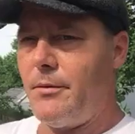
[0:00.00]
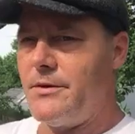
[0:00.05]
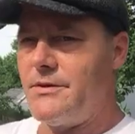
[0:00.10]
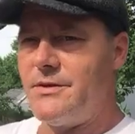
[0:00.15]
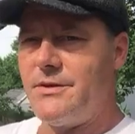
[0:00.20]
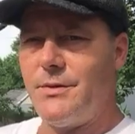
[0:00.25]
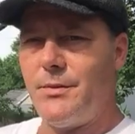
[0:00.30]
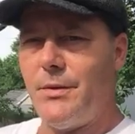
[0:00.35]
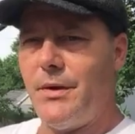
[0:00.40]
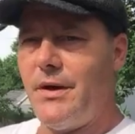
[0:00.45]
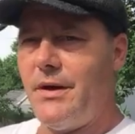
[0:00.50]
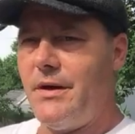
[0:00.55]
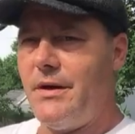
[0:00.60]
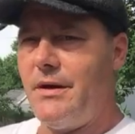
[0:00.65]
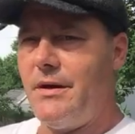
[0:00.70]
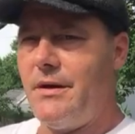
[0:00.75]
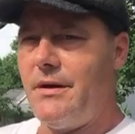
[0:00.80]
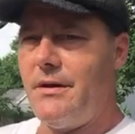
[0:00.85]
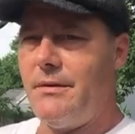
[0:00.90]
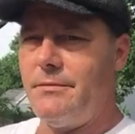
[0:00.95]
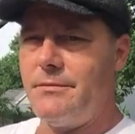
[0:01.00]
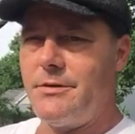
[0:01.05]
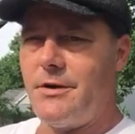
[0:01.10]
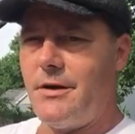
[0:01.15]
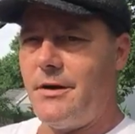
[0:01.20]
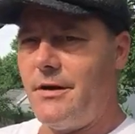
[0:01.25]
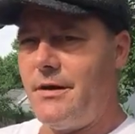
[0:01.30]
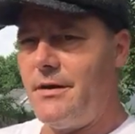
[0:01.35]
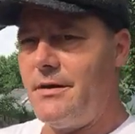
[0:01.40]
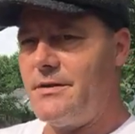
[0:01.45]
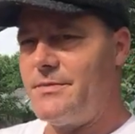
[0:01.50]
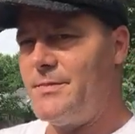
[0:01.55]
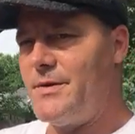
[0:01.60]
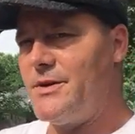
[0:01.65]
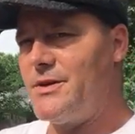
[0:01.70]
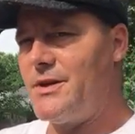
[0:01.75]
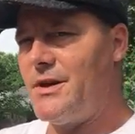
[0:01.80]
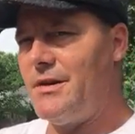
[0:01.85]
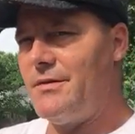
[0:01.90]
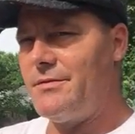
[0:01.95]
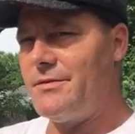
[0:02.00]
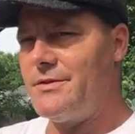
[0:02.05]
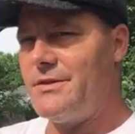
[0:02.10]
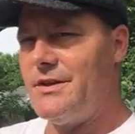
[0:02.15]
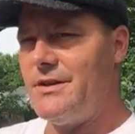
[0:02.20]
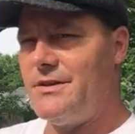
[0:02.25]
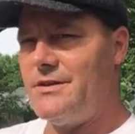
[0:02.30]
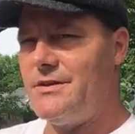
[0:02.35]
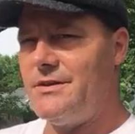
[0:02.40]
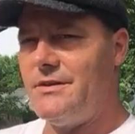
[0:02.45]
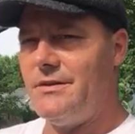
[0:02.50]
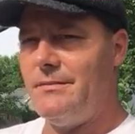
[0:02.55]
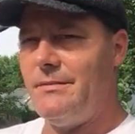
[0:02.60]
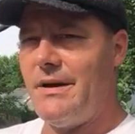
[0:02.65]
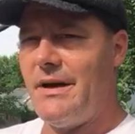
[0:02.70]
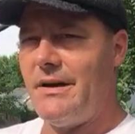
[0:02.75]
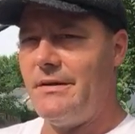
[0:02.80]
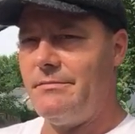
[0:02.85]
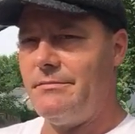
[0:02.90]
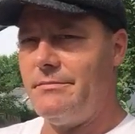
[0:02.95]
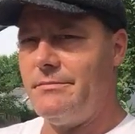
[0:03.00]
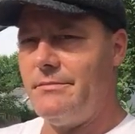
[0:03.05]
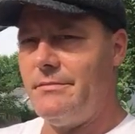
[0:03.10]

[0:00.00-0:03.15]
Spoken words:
wants to weigh in. I'm trying to get as much conversation about